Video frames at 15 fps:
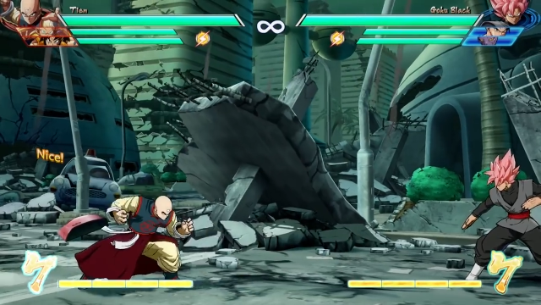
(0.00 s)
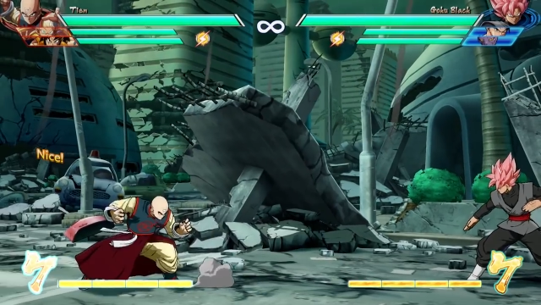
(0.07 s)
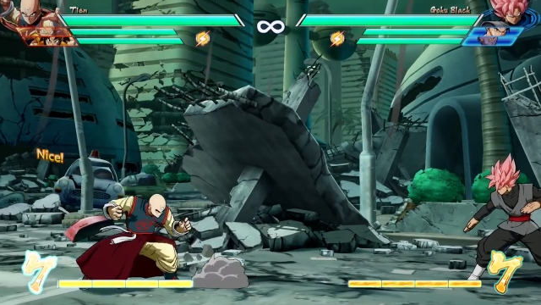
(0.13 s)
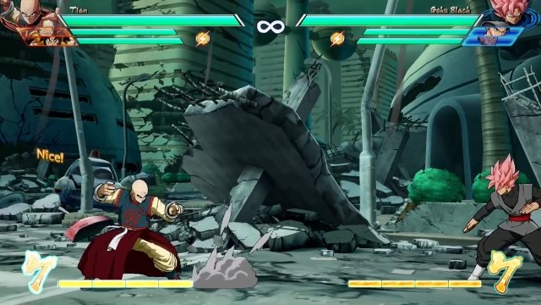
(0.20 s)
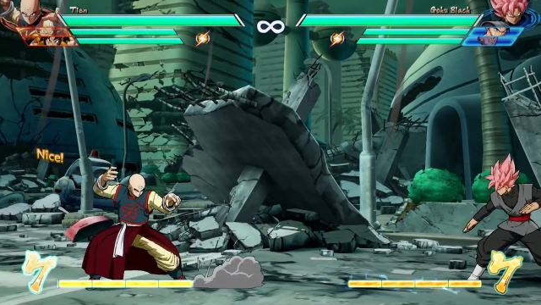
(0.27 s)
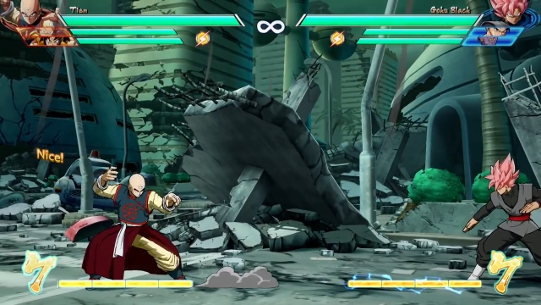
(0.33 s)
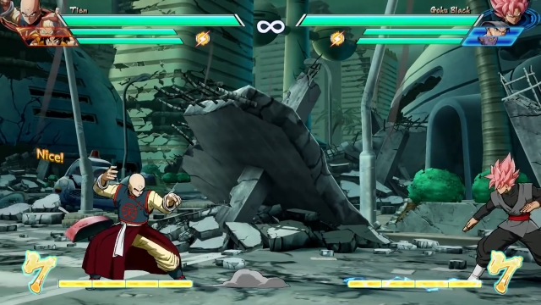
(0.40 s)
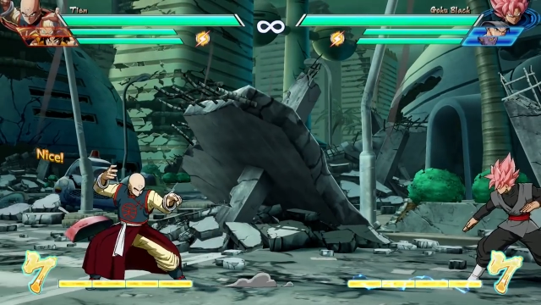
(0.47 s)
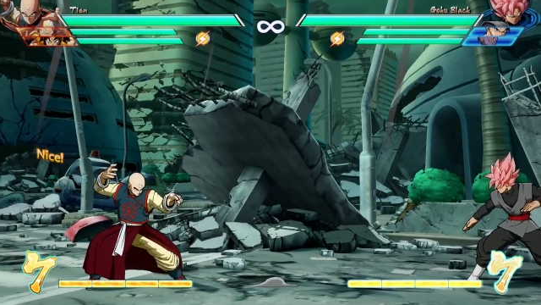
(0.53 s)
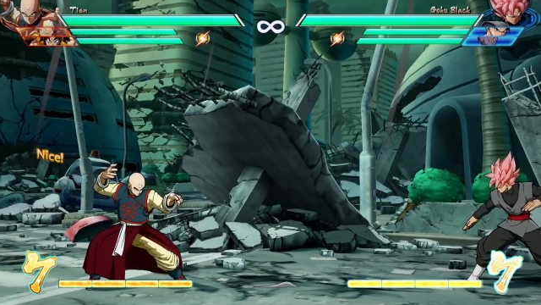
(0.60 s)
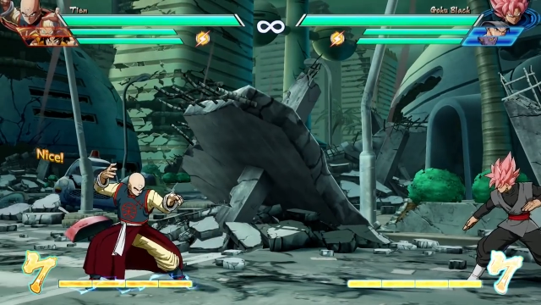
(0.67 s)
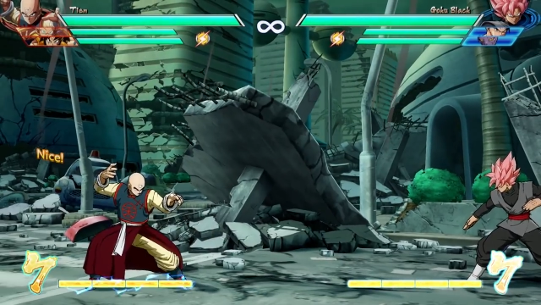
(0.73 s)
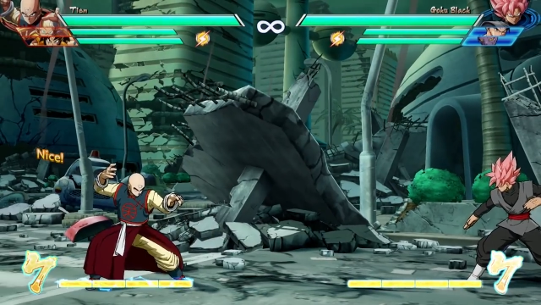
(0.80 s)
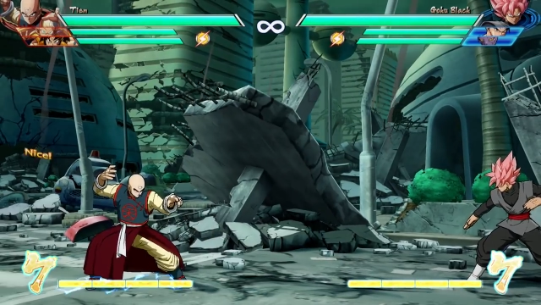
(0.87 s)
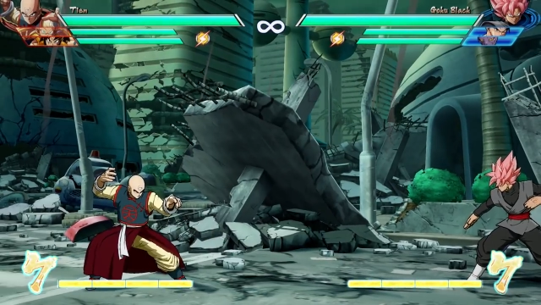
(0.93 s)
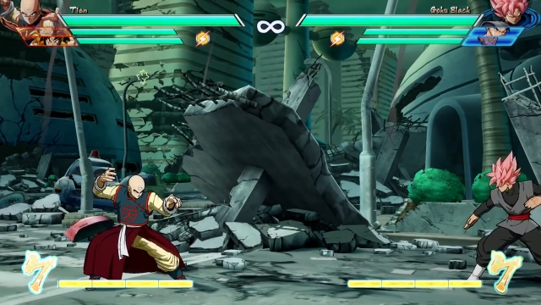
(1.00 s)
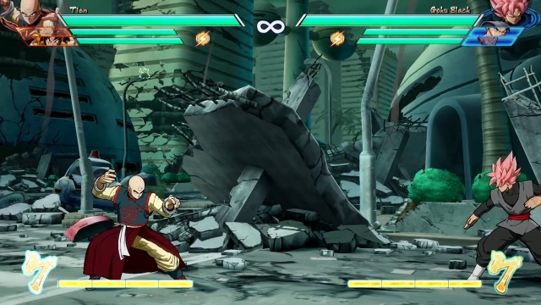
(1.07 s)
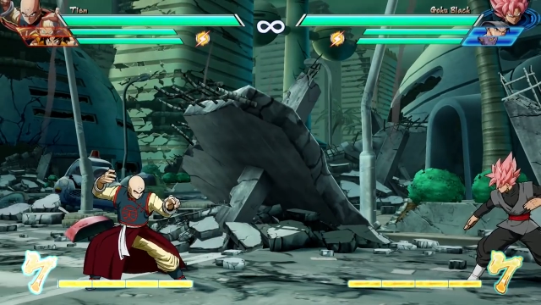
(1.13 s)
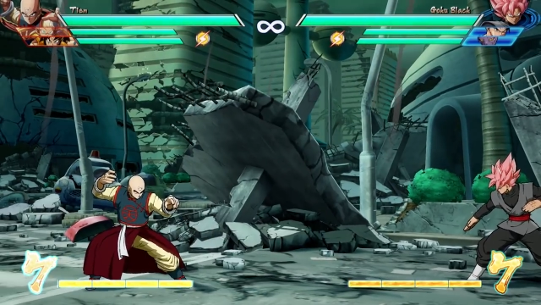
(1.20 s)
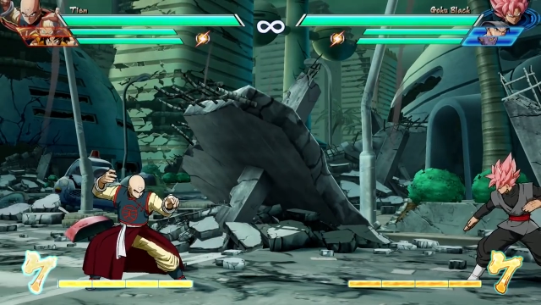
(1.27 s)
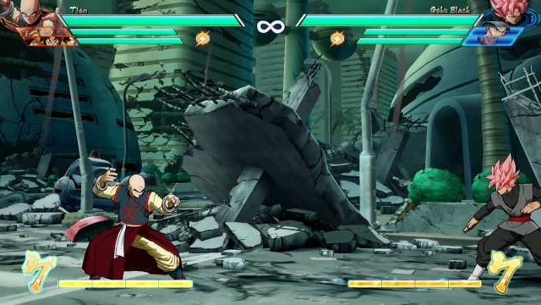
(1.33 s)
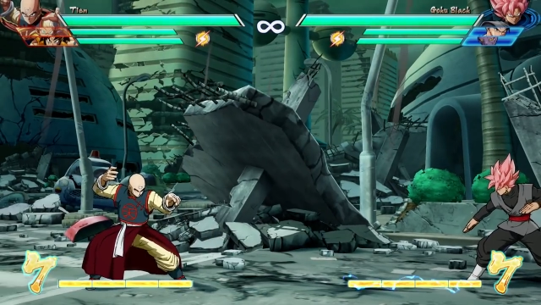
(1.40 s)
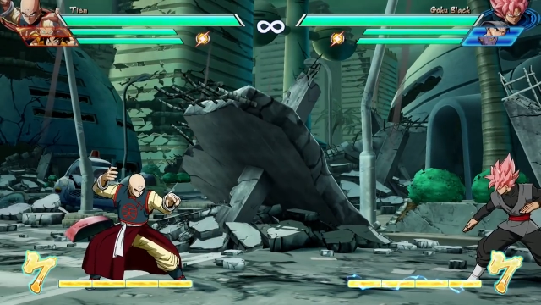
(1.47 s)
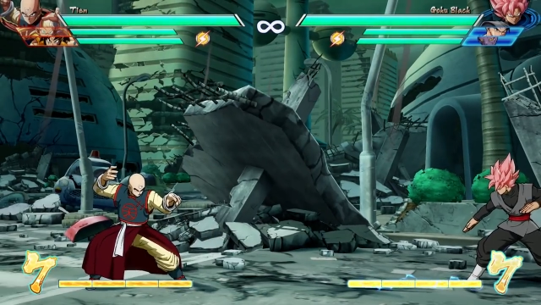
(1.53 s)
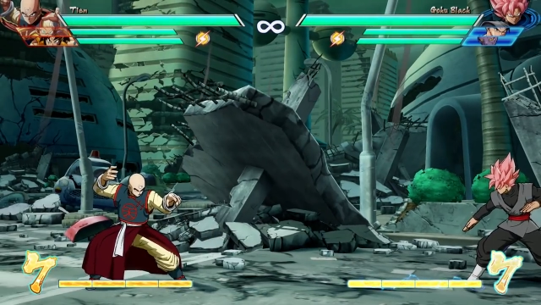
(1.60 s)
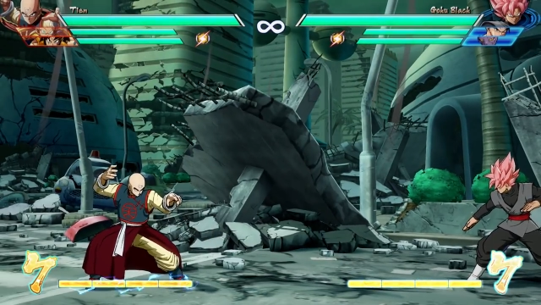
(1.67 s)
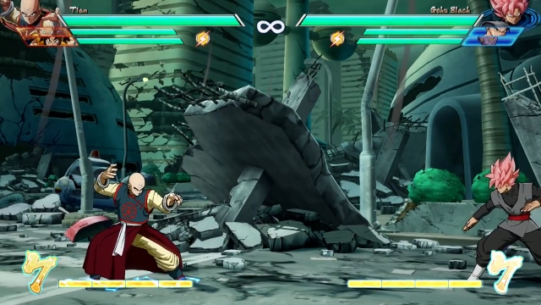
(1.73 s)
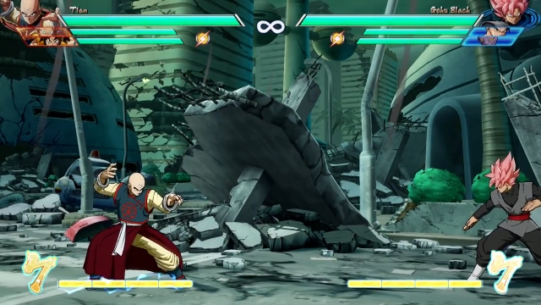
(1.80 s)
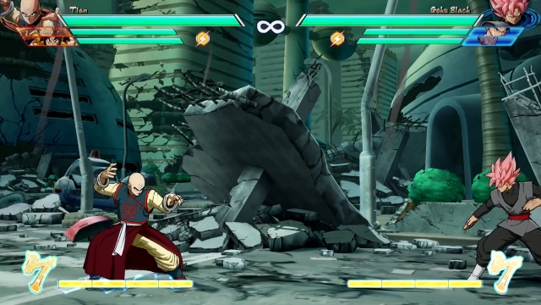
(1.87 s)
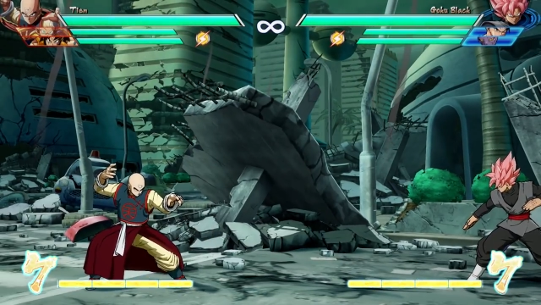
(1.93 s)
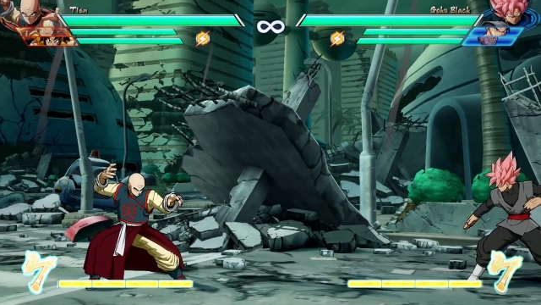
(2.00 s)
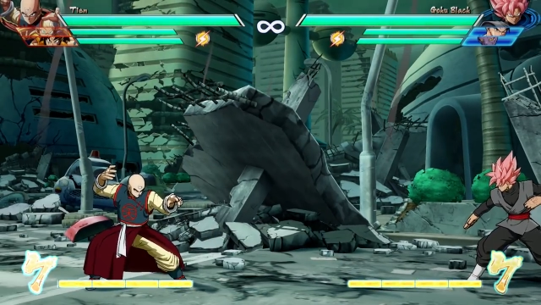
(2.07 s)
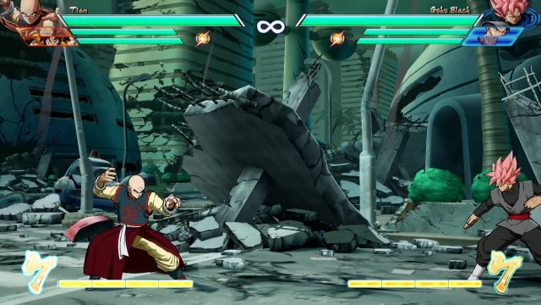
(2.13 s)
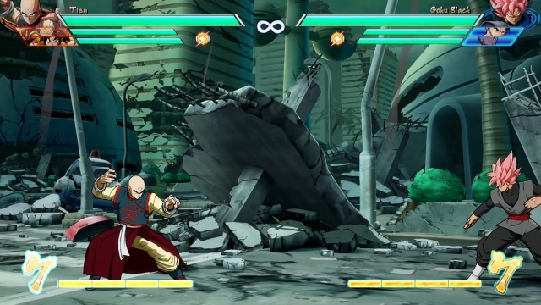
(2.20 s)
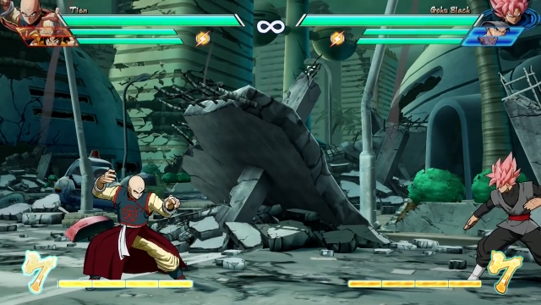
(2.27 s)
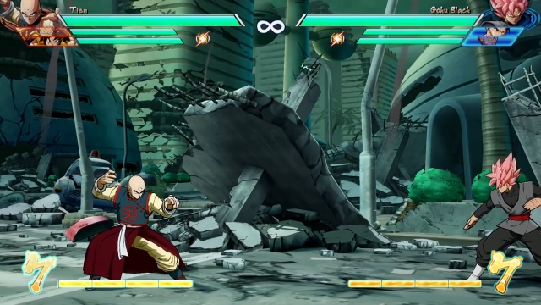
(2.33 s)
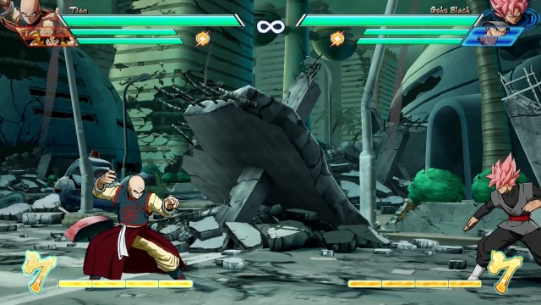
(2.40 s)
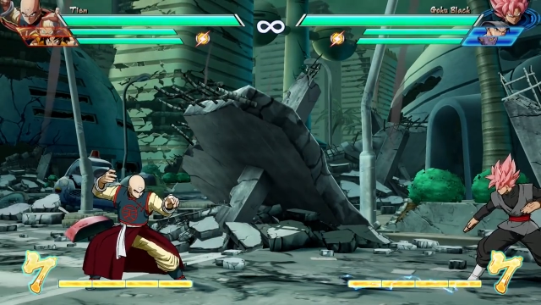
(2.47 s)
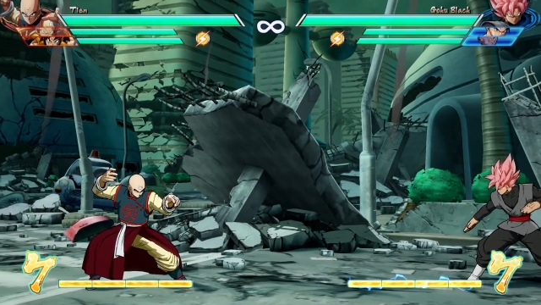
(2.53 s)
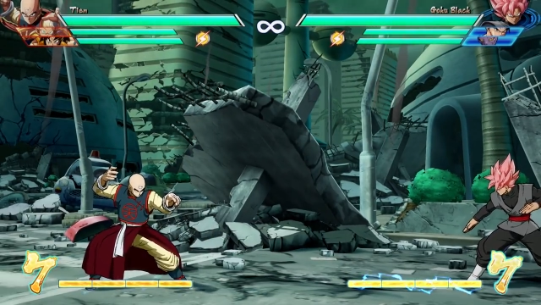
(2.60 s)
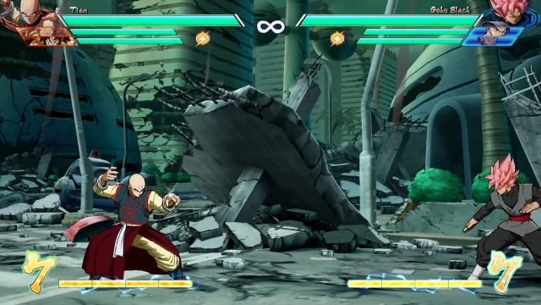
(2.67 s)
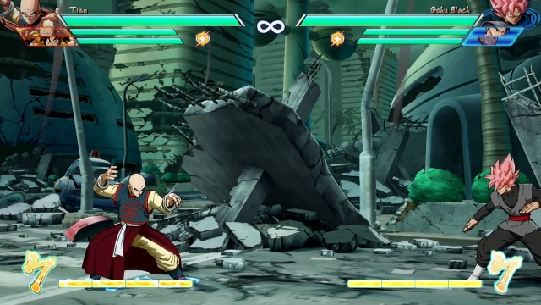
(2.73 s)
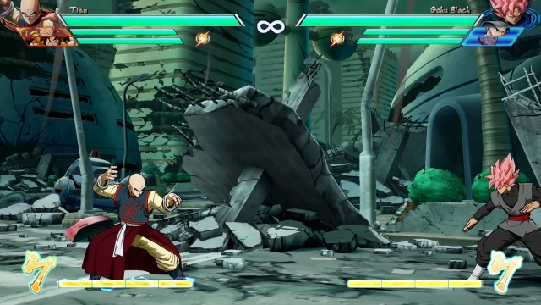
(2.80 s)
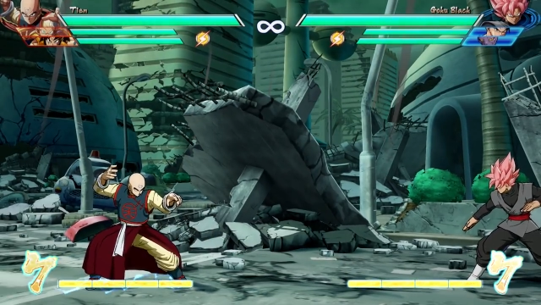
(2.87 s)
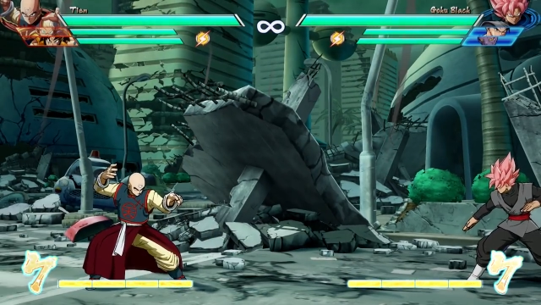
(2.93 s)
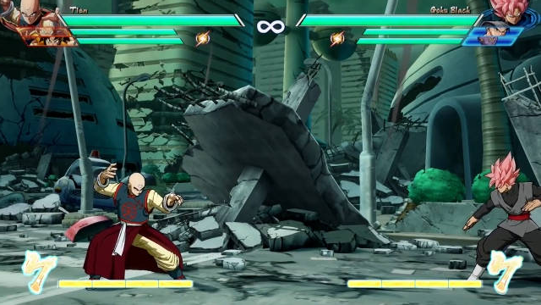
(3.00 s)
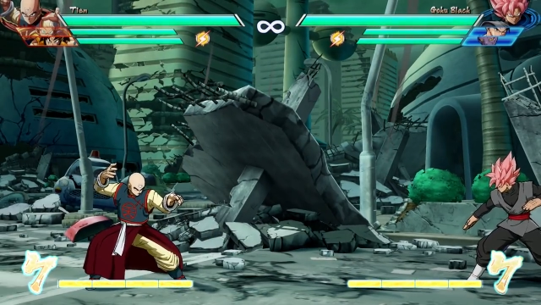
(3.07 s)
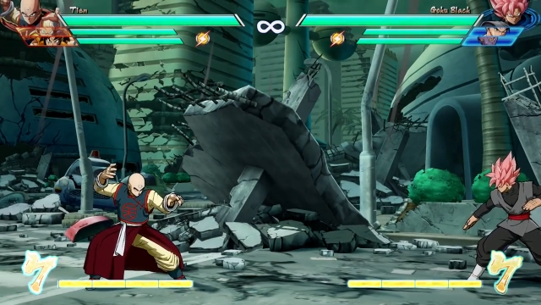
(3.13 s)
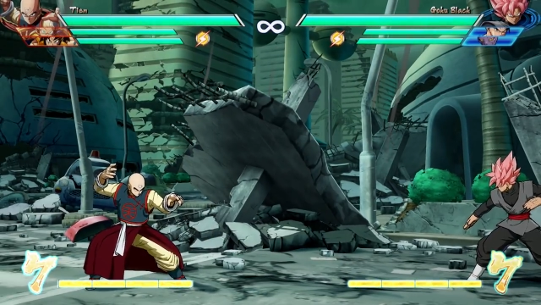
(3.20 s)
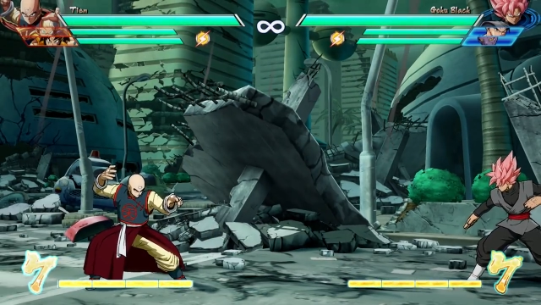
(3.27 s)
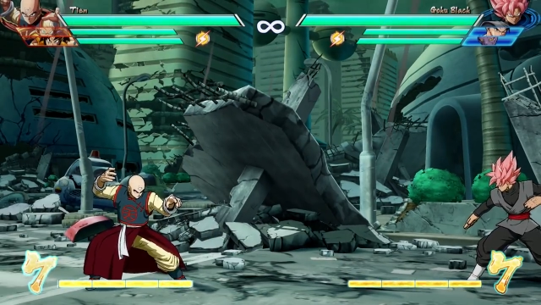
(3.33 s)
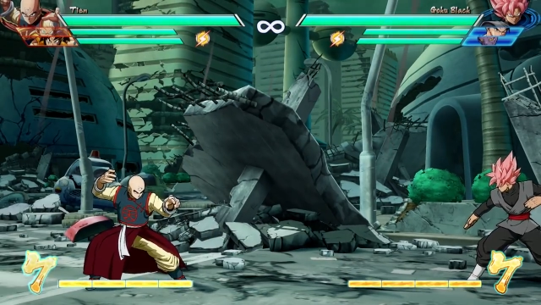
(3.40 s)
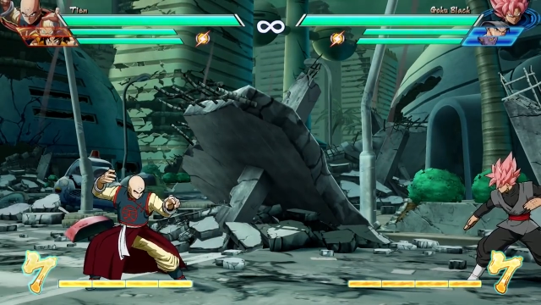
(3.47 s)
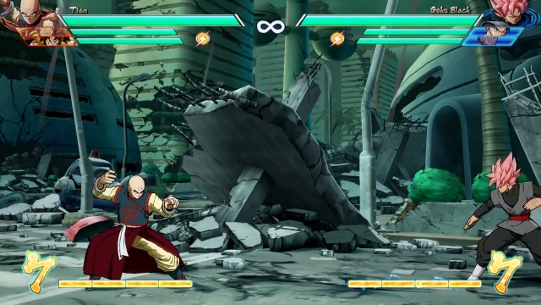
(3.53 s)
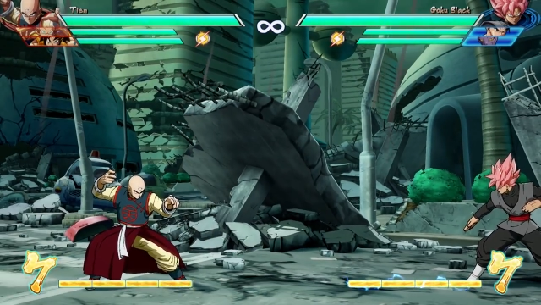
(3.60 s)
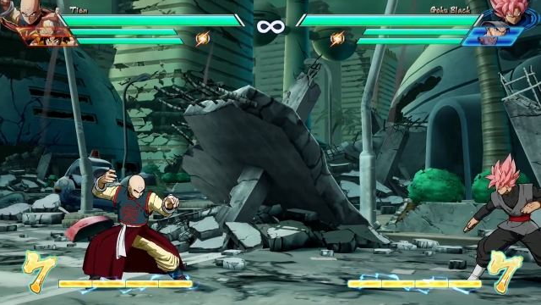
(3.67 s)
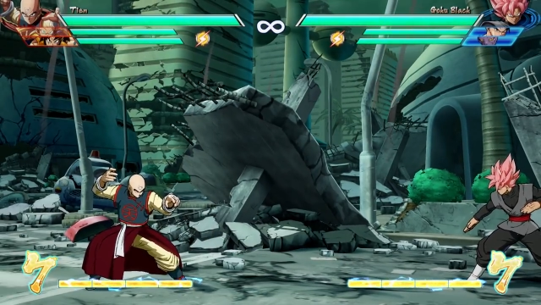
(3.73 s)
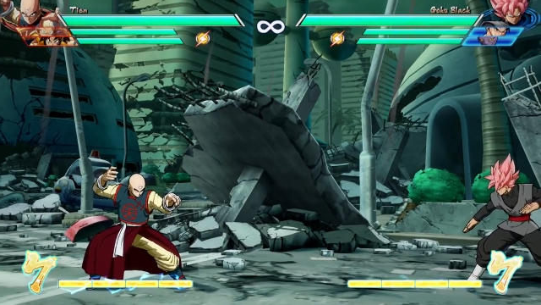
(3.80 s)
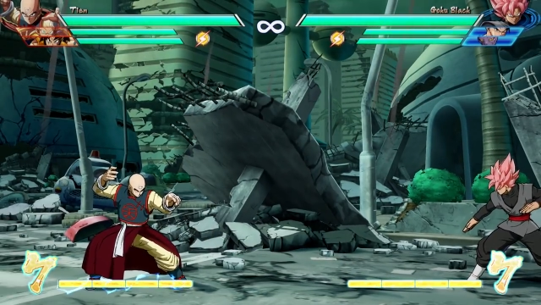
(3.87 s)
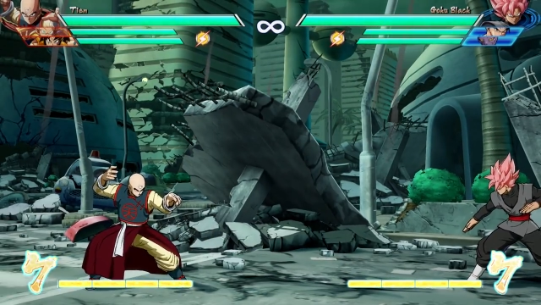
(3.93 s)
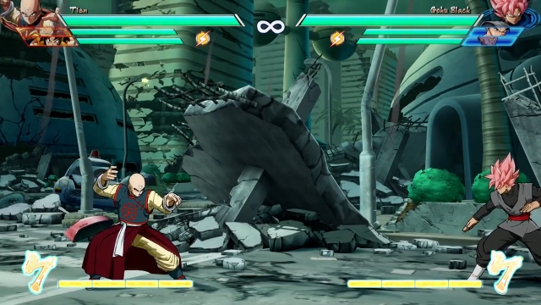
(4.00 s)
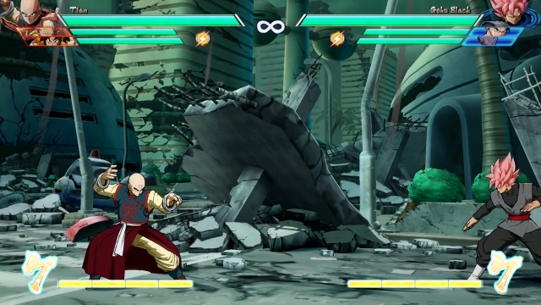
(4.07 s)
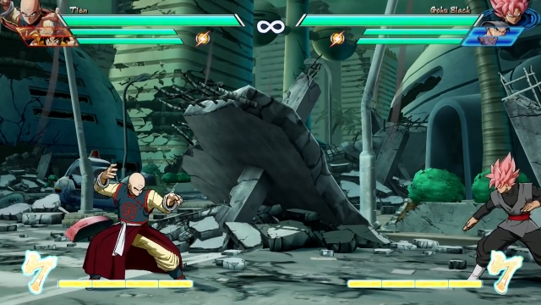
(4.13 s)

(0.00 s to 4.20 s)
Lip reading: [unreadable: no face in view]